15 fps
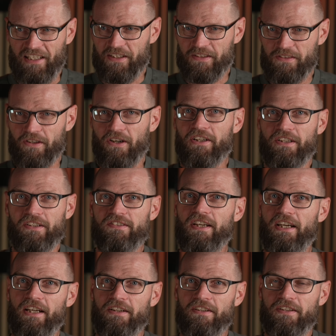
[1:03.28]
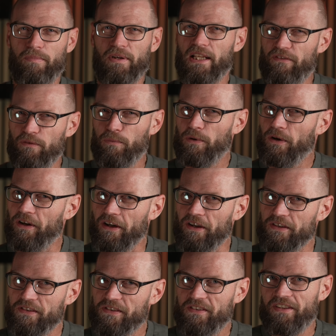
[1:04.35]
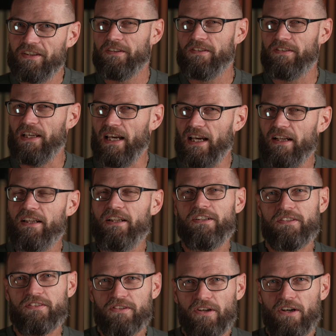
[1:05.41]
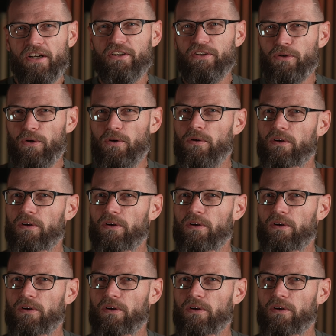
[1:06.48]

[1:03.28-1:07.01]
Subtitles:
inside your tent, but even worse, sand inside your